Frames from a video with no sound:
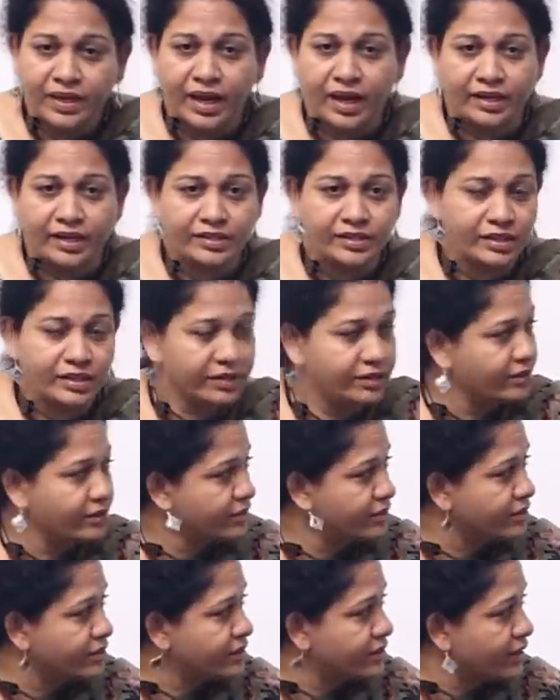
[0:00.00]
Actually,
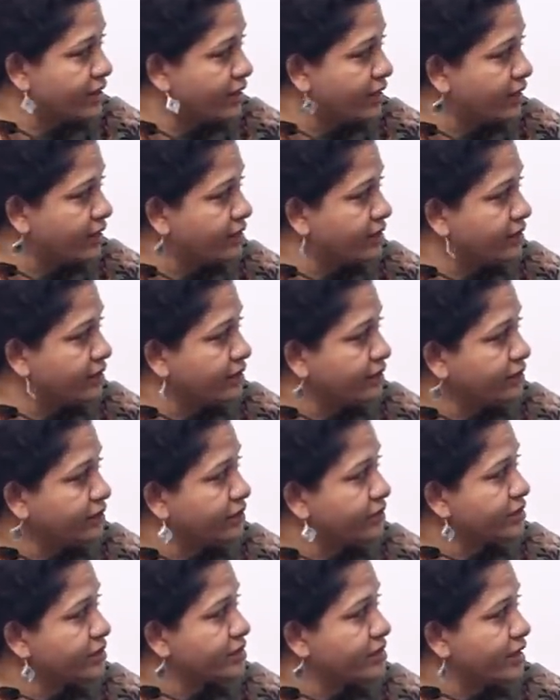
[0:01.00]
those are, uh,
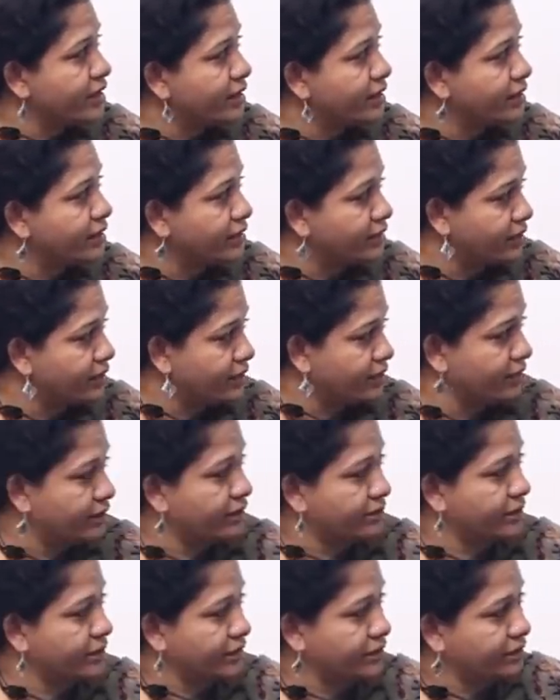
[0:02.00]
those are uh,
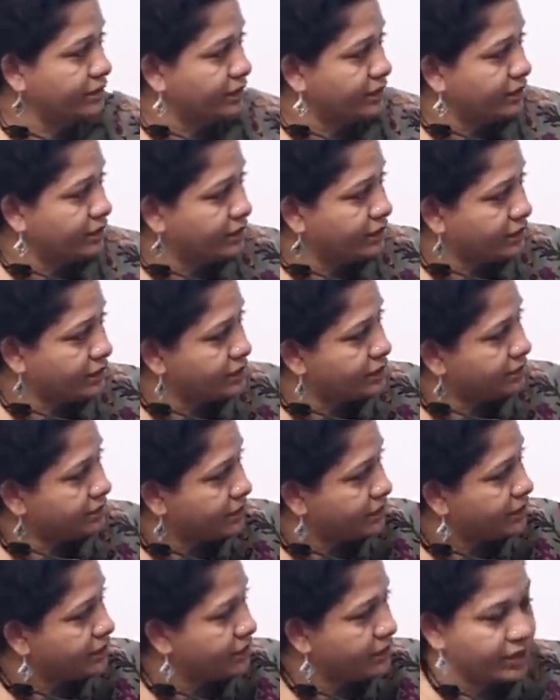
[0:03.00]
I mean, that, that's a
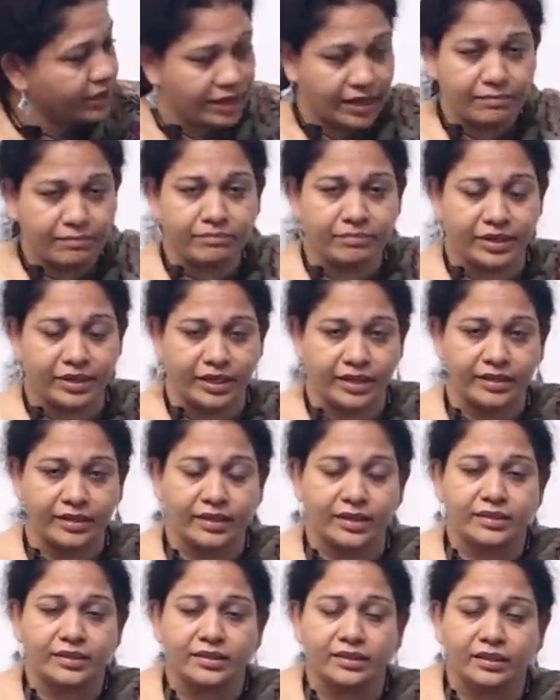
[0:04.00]
particular company,
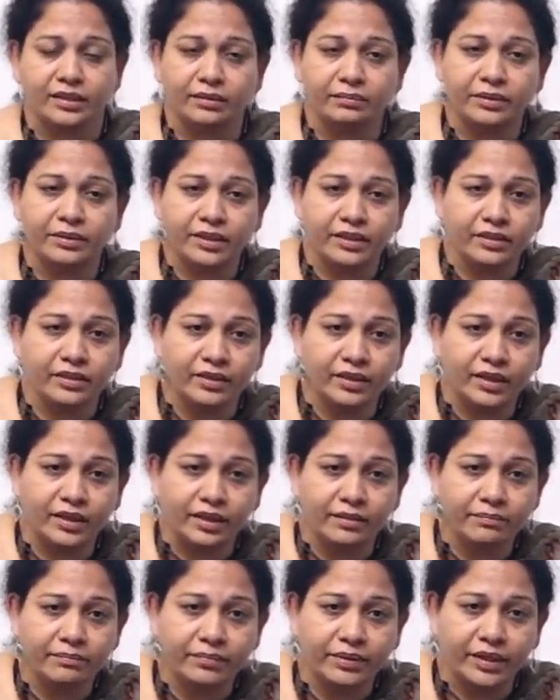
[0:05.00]
that's a particular
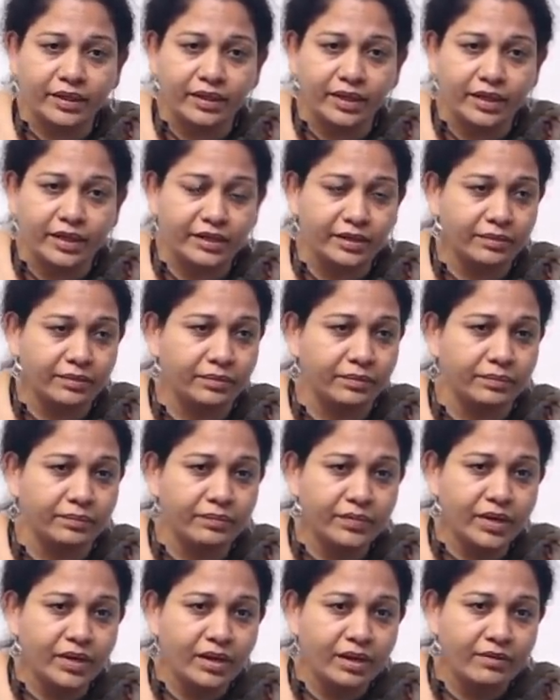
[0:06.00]
company eh,
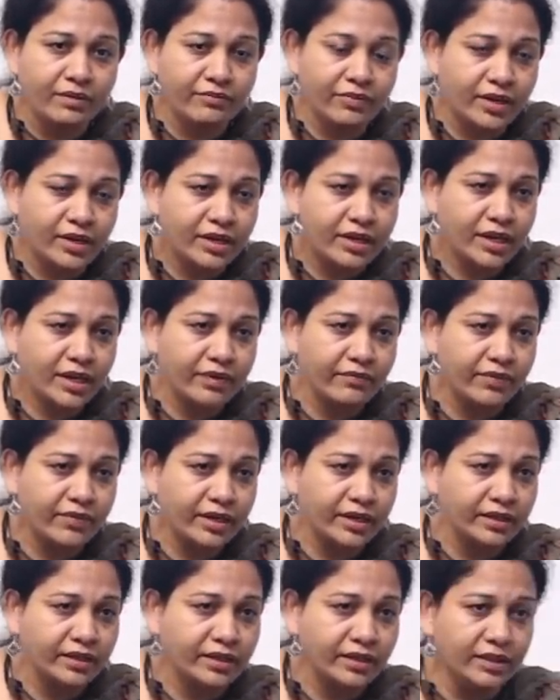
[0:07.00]
working
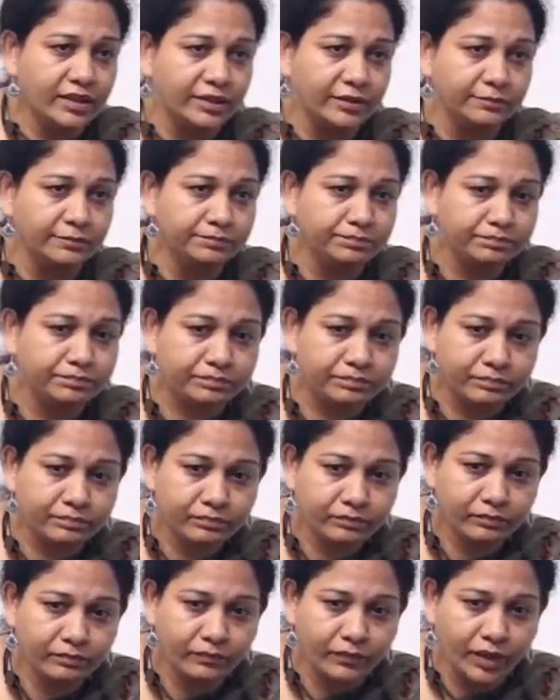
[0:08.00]
with uh,
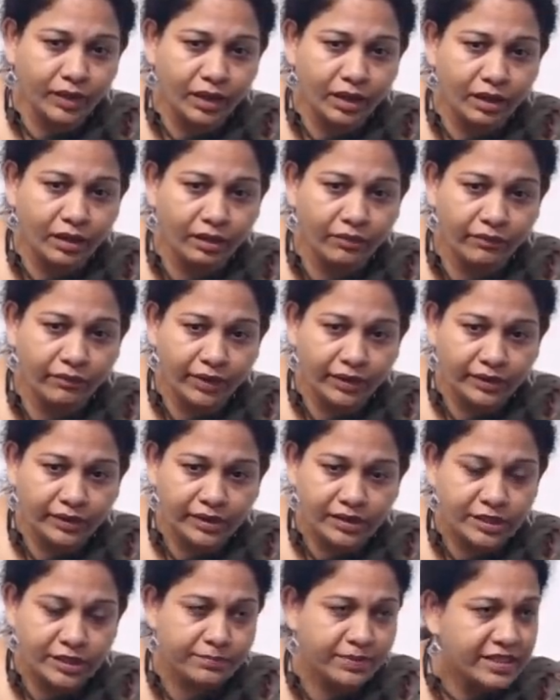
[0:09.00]
with
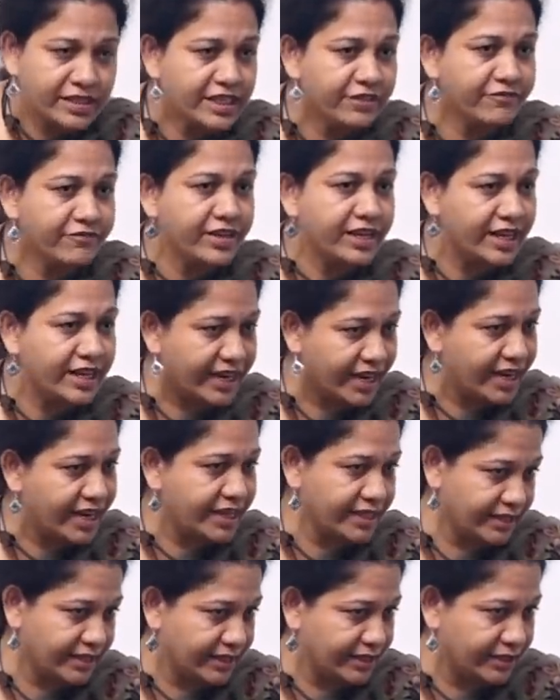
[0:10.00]
the specific
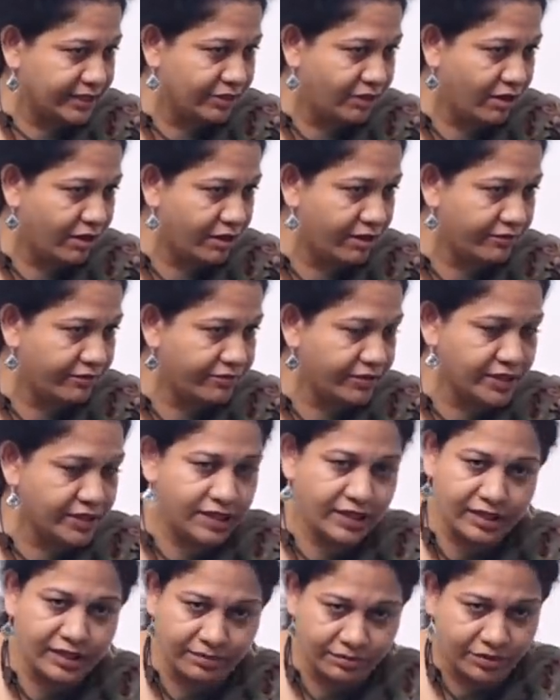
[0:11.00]
cases of
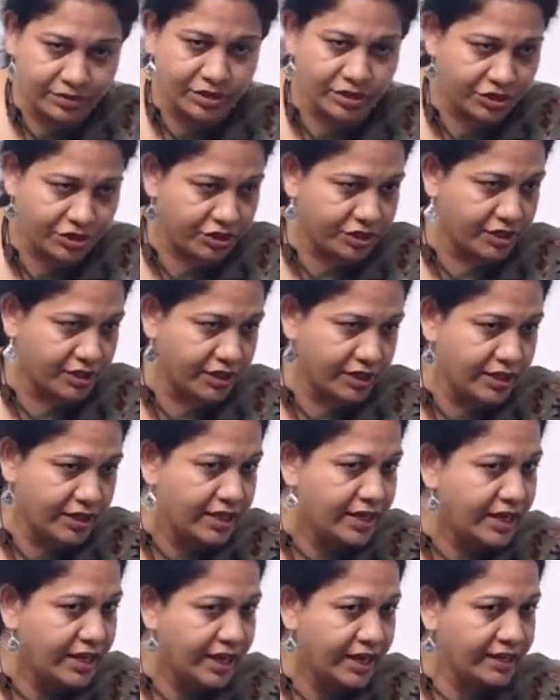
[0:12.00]
circumcision
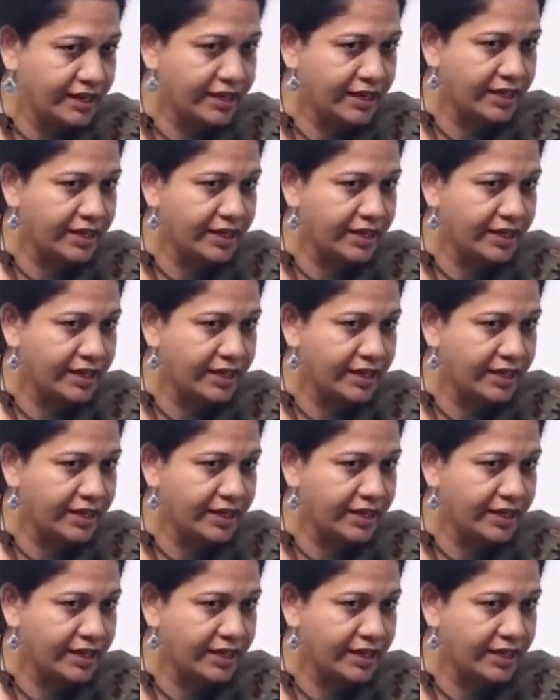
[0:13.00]
and